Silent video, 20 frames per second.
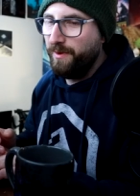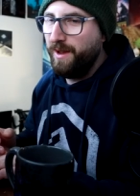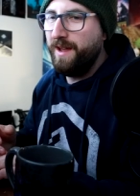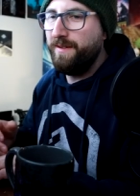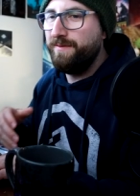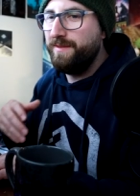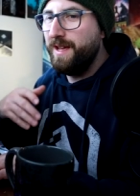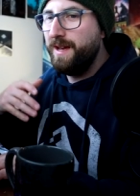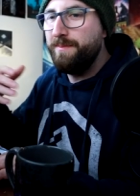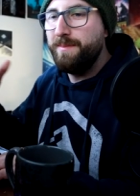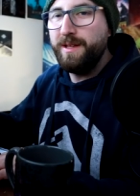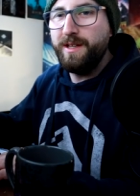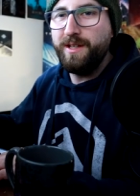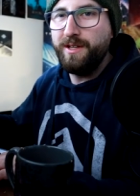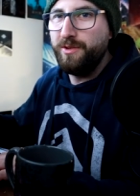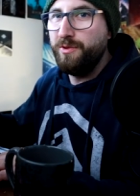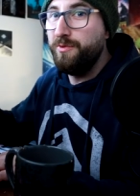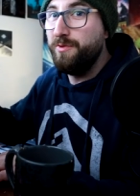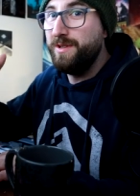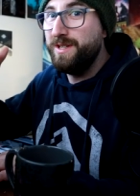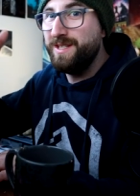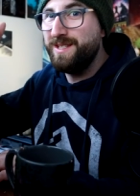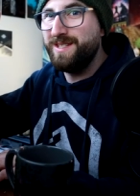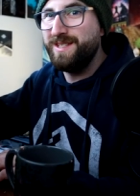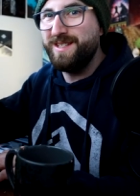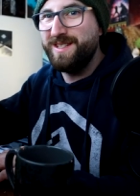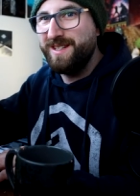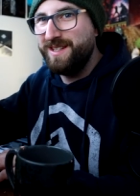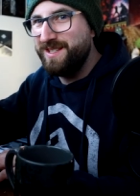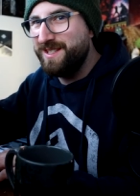We have Nebula, who is
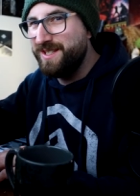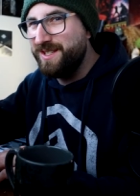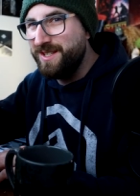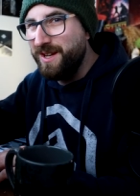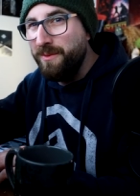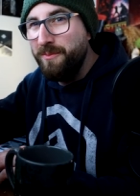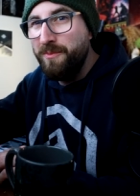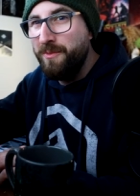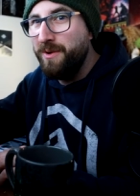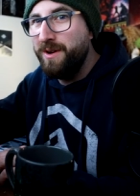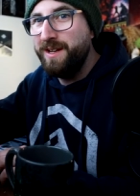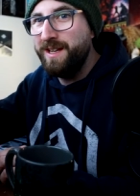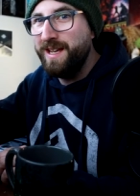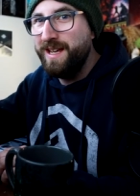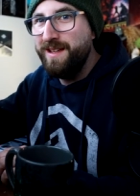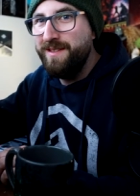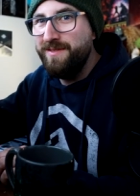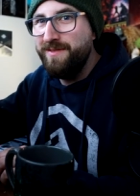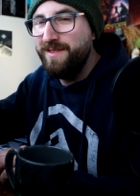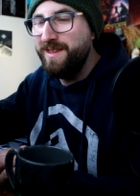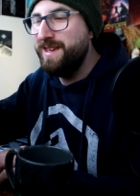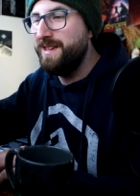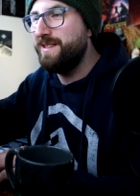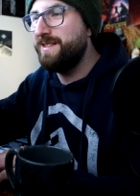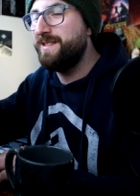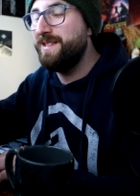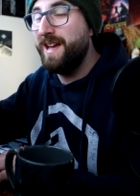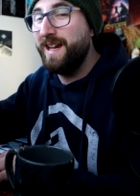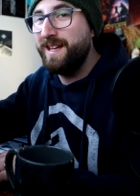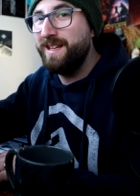somewhat in the
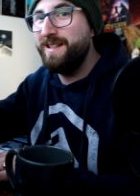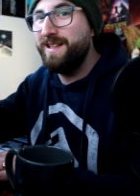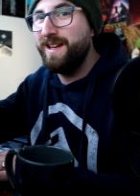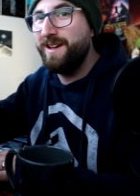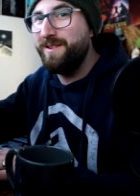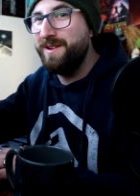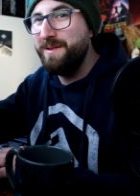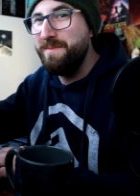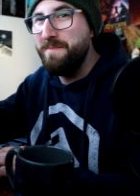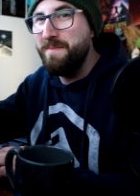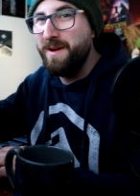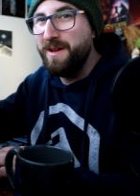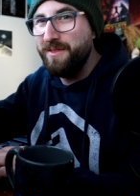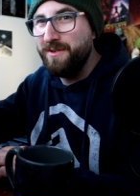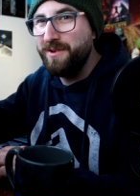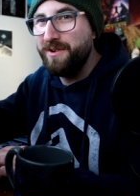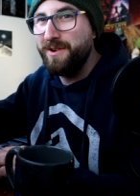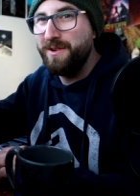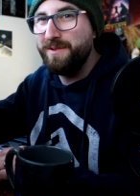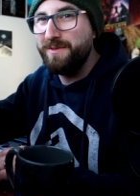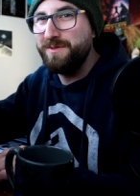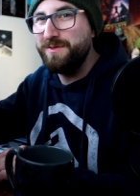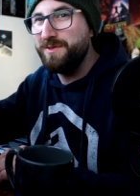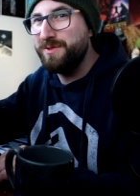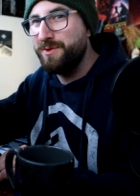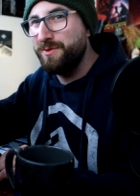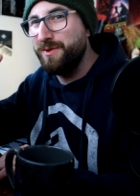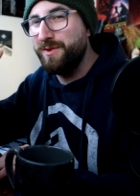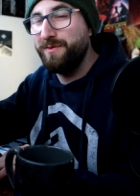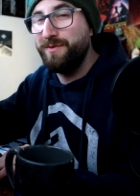secondary mother
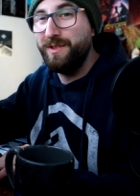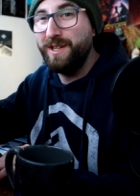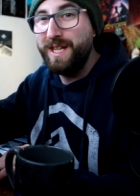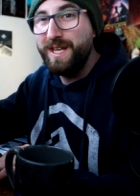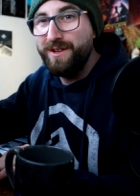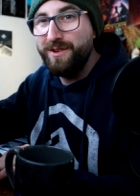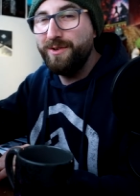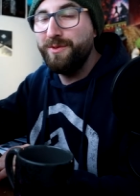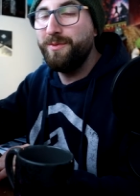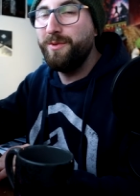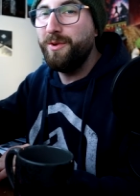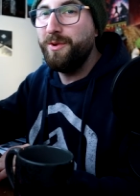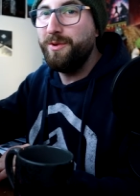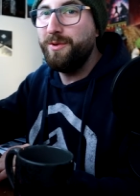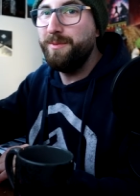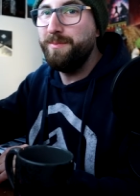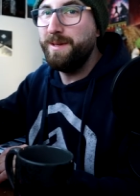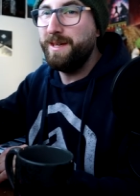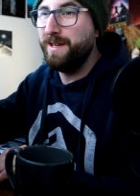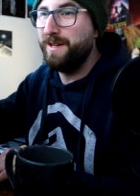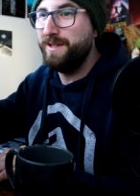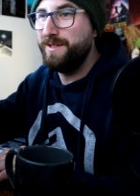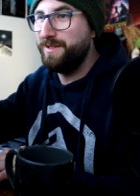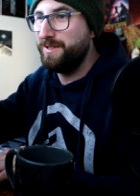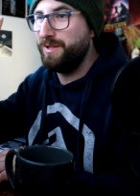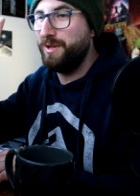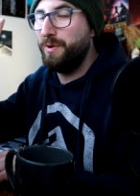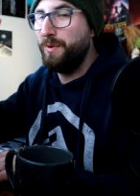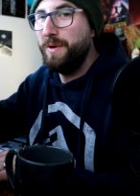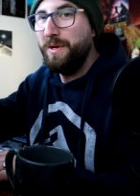sort of leader role
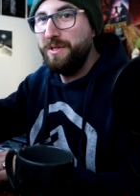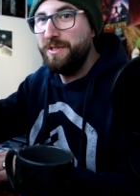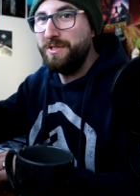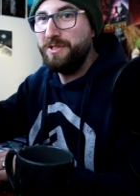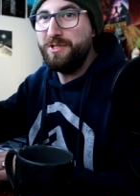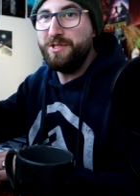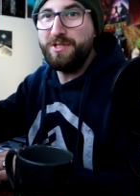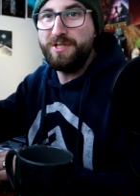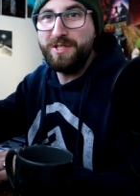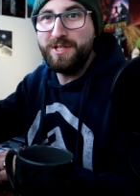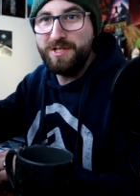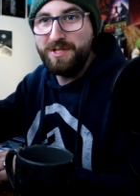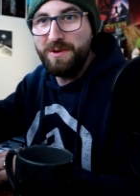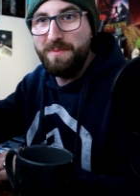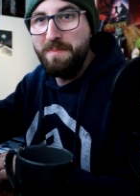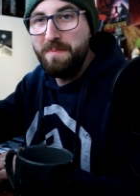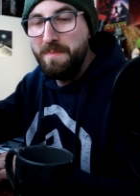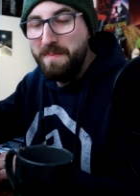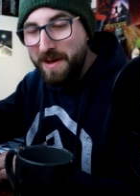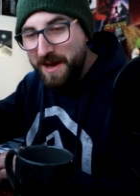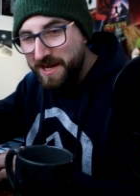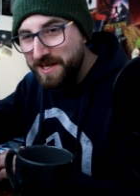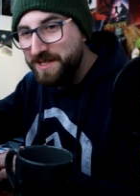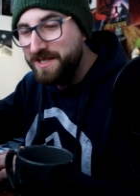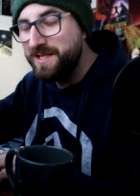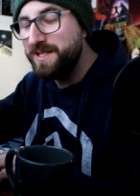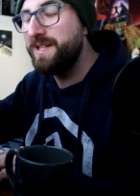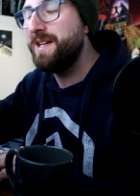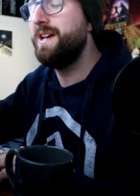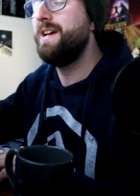because Quill is just such a
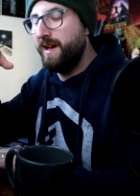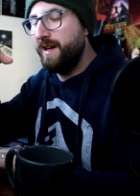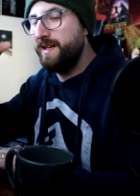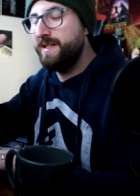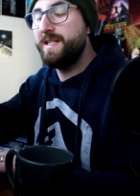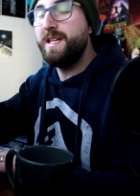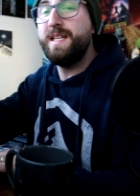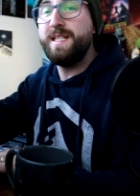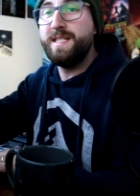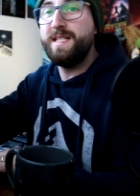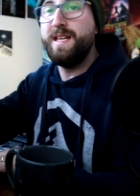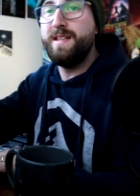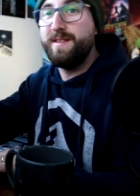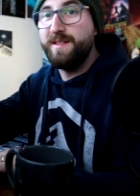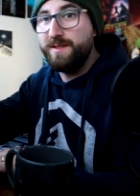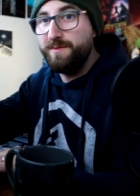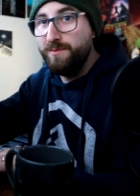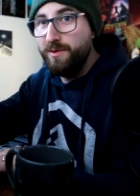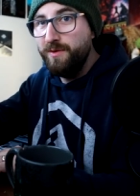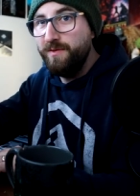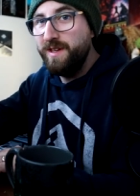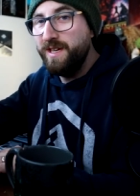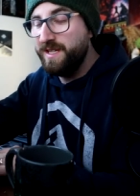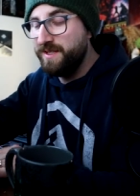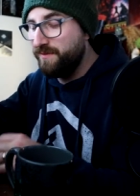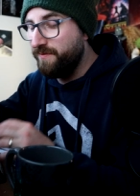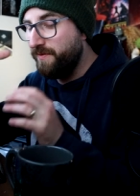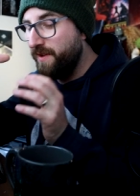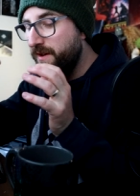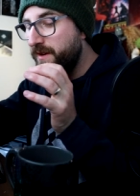mess. As I said, this movie
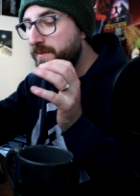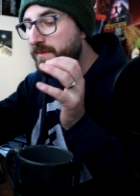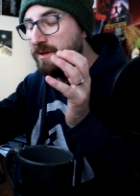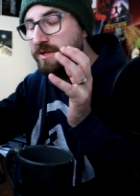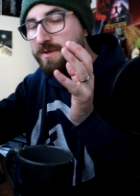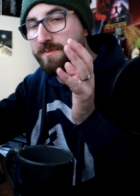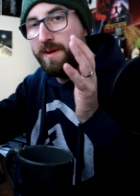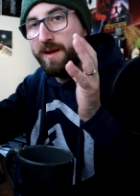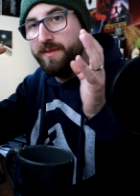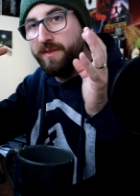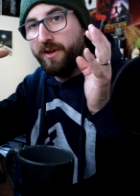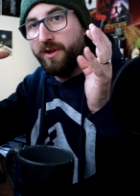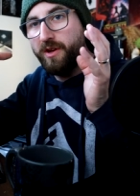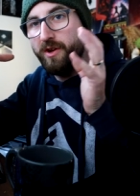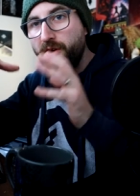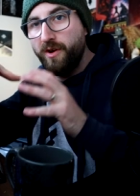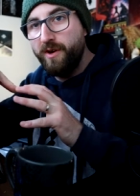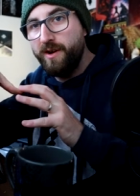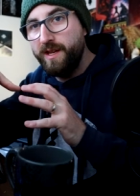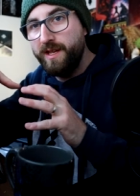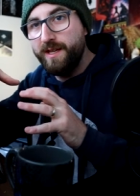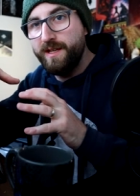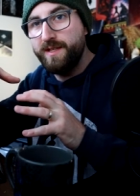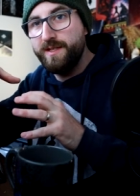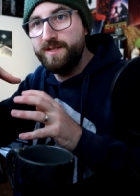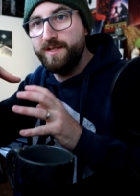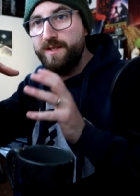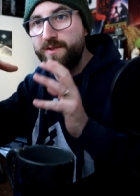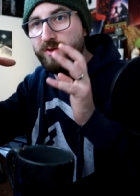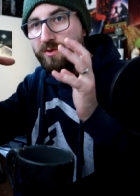is very much about the
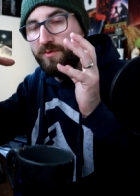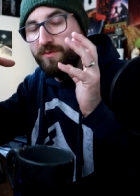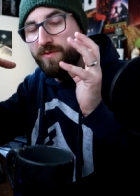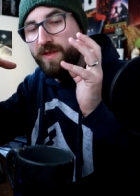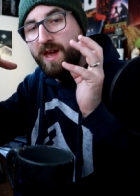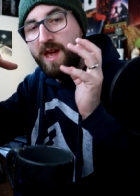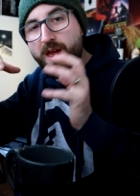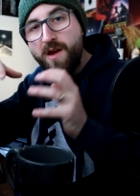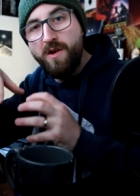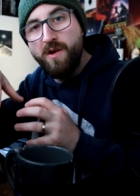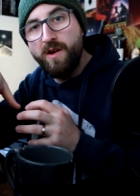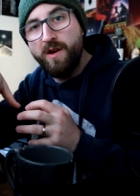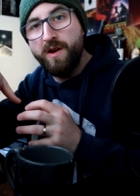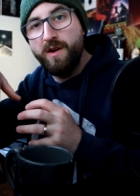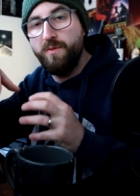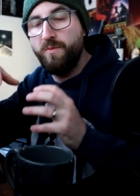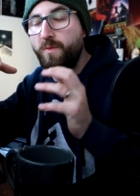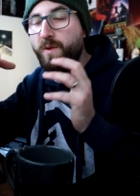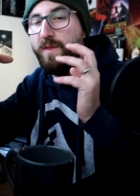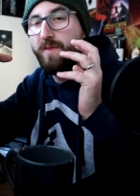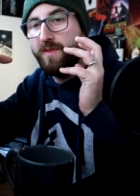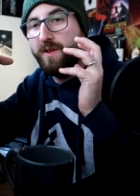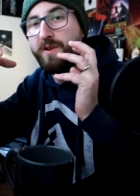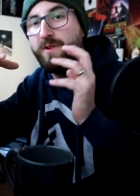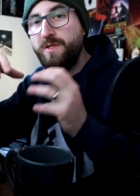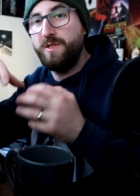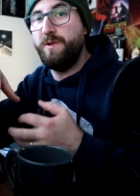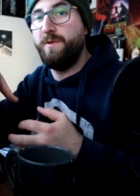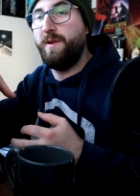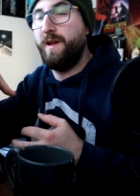Guardians and who they are and what they're
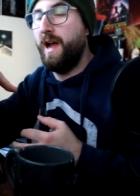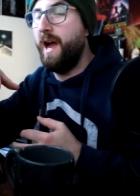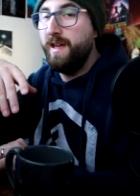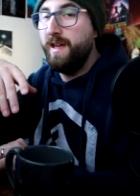doing.